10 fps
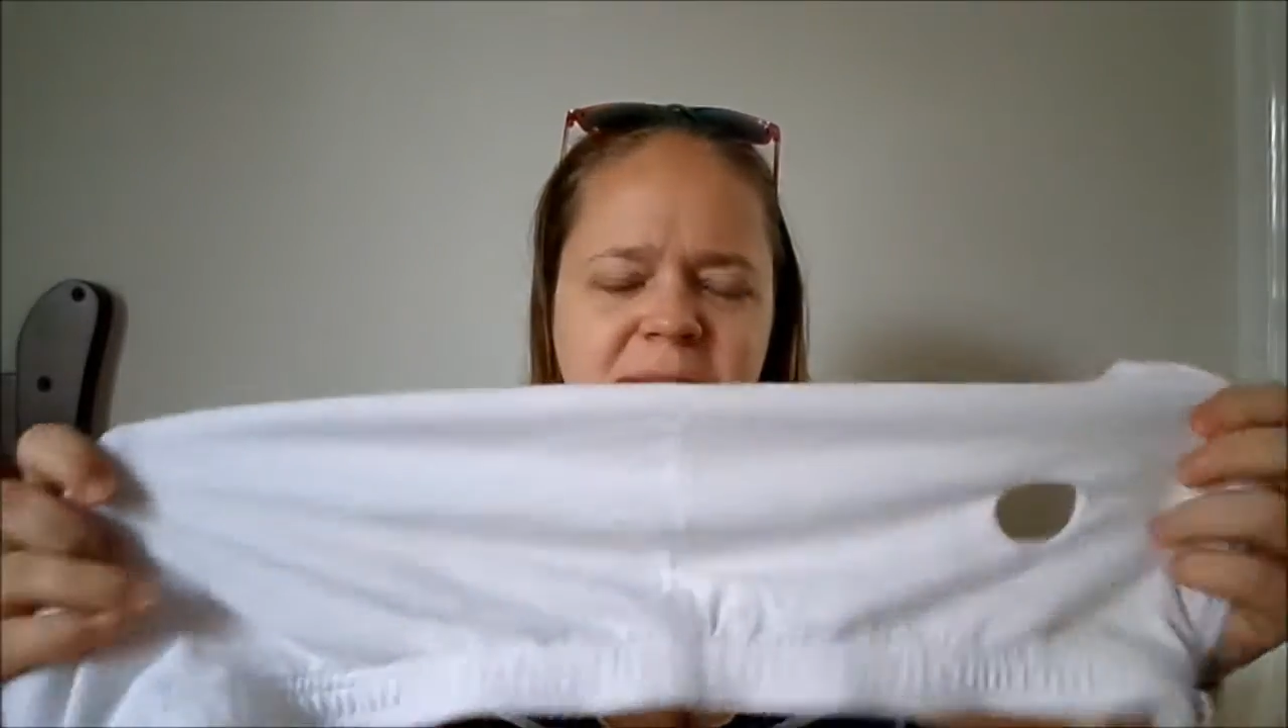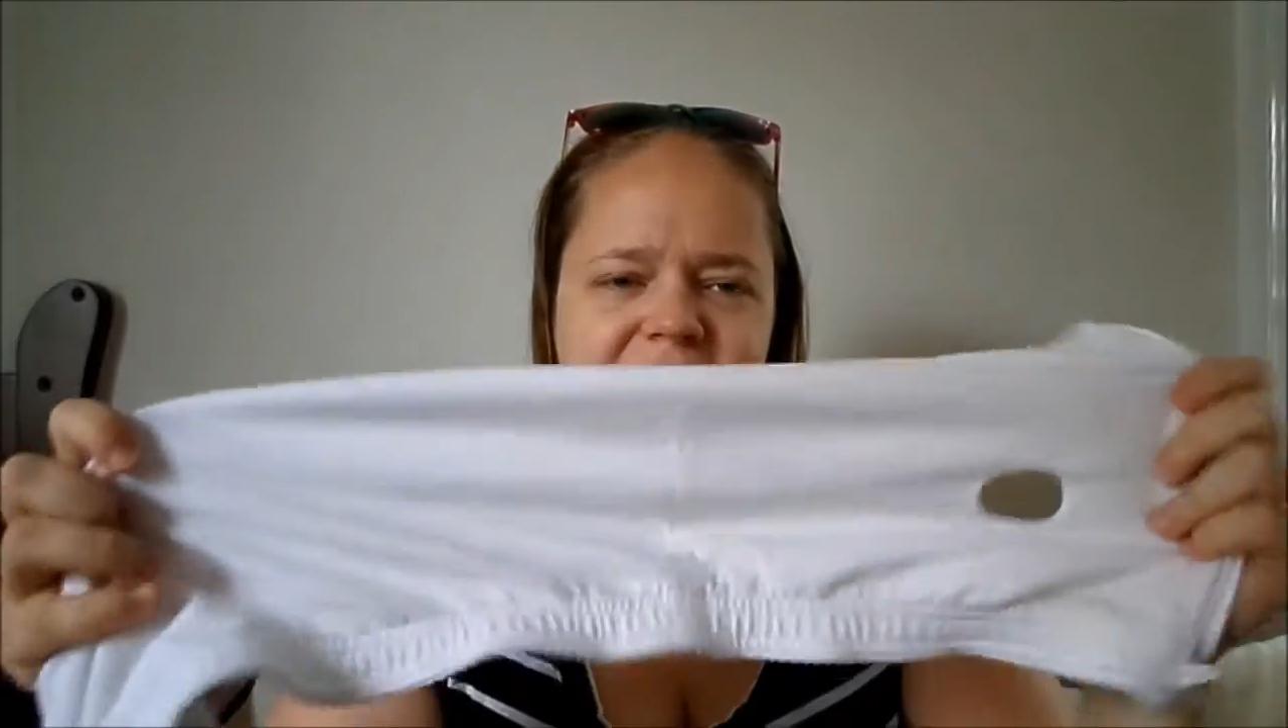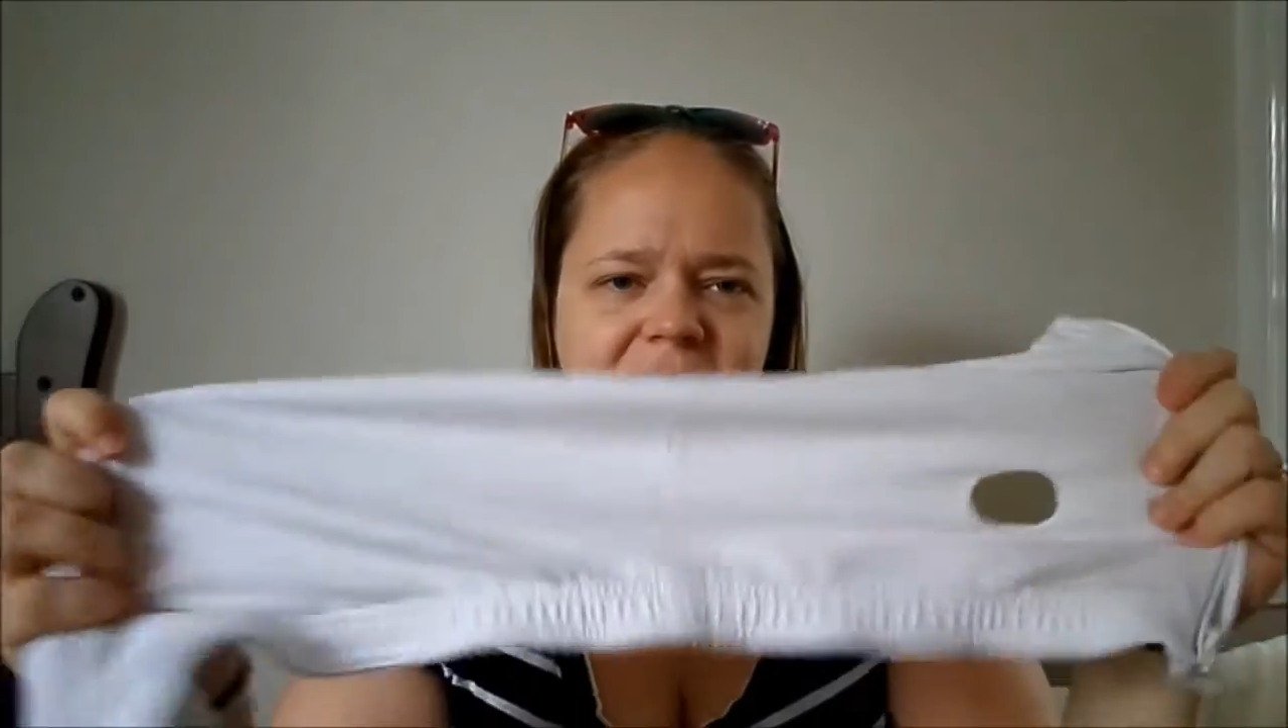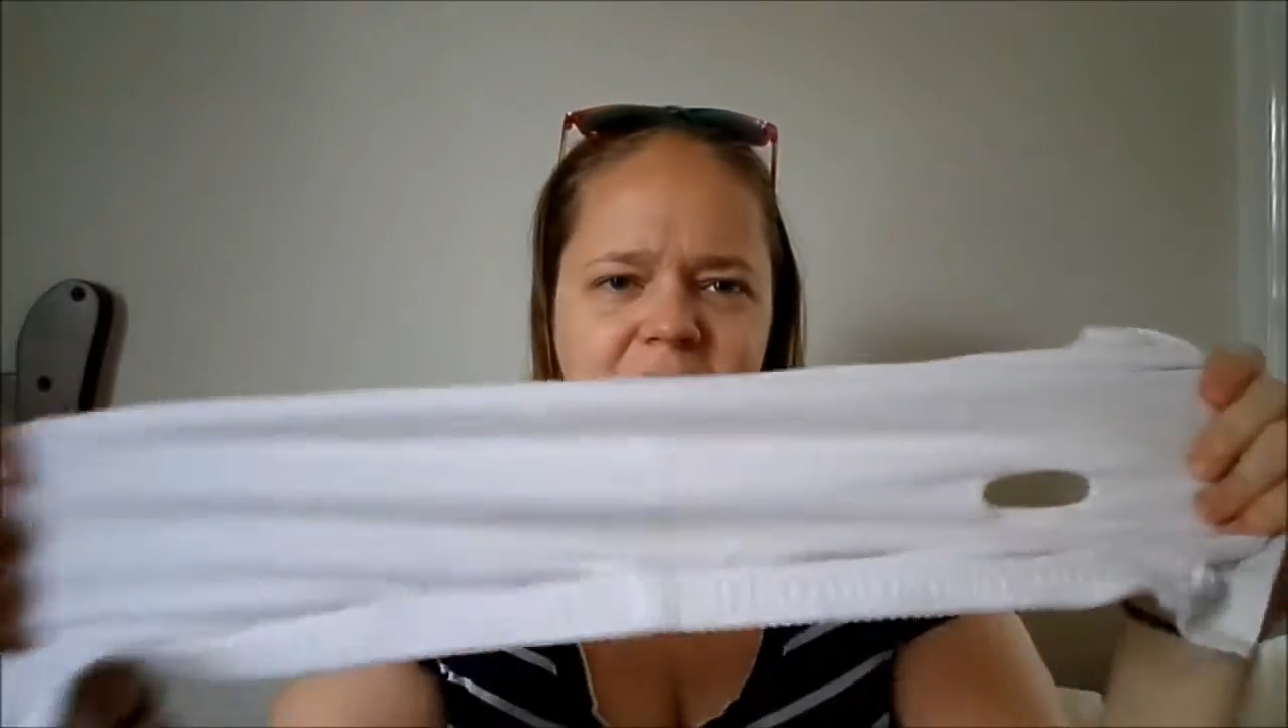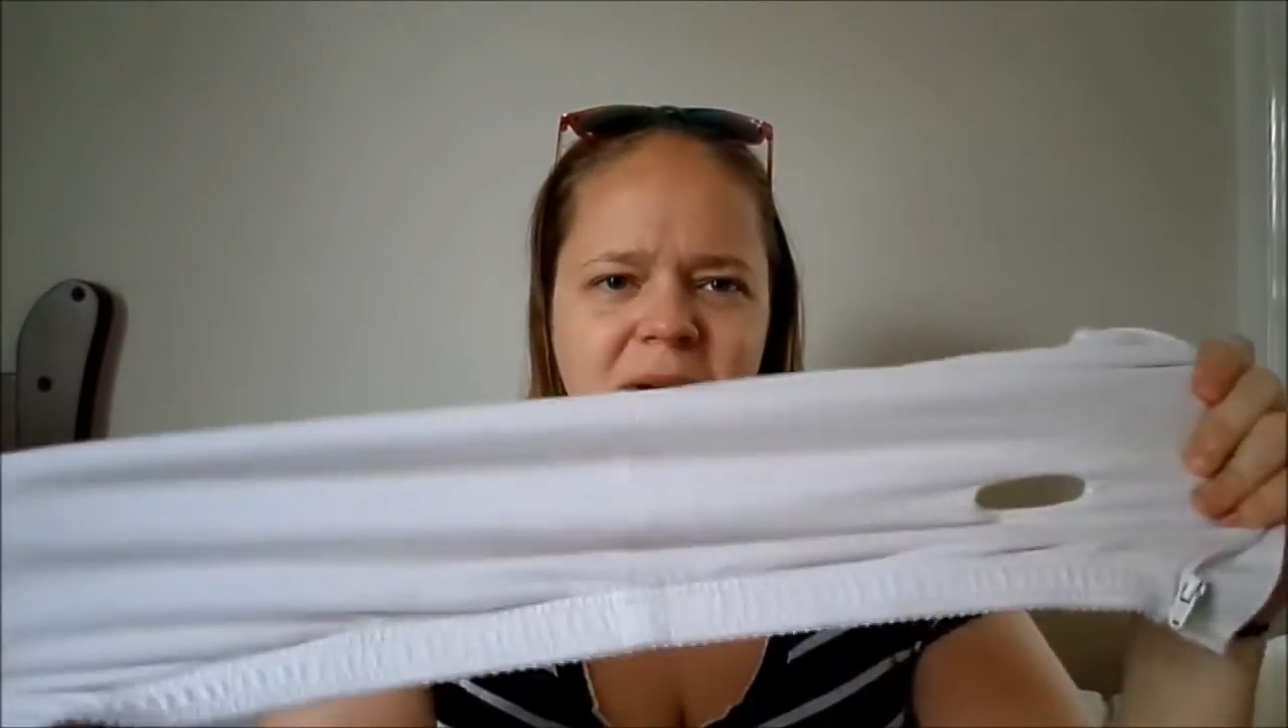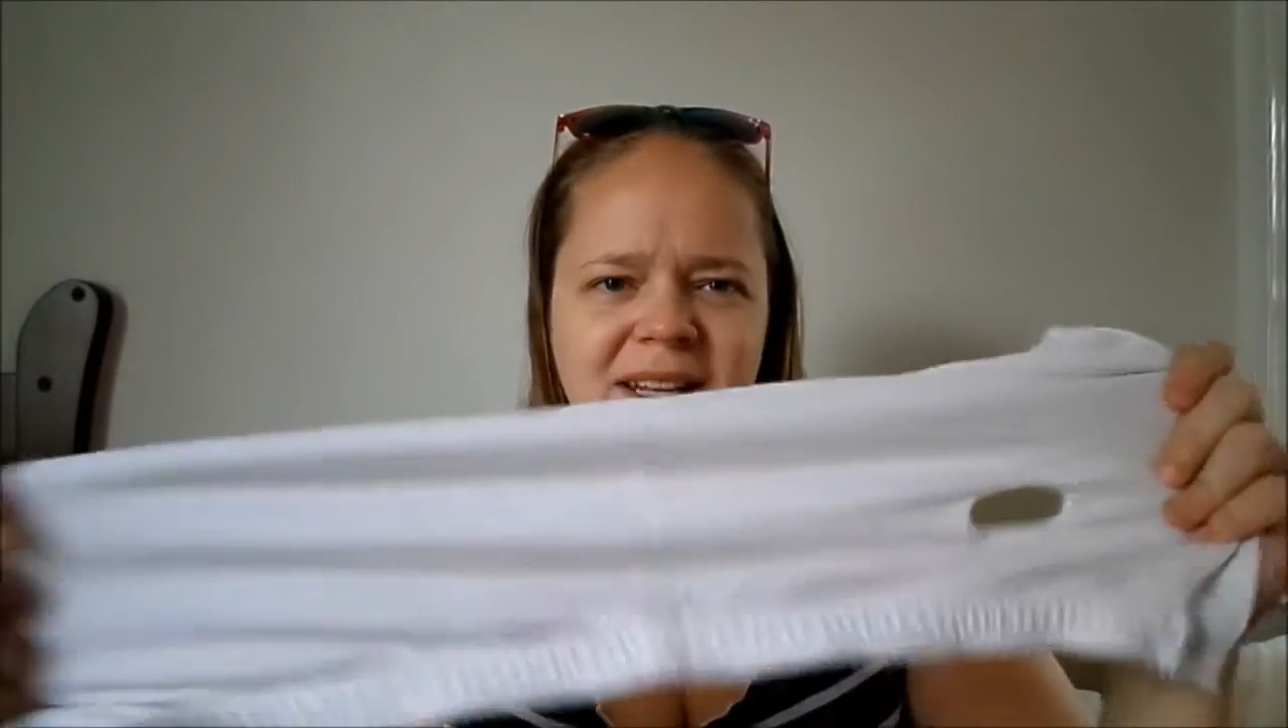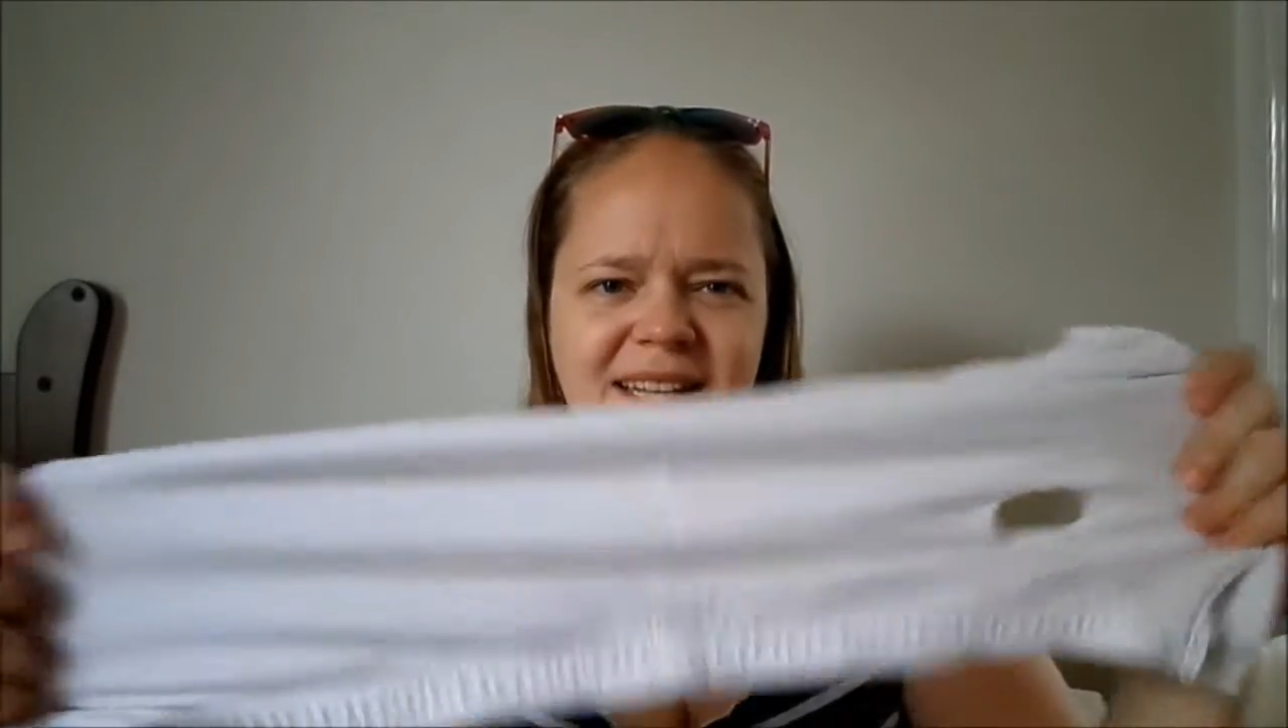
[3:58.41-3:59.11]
Medela one.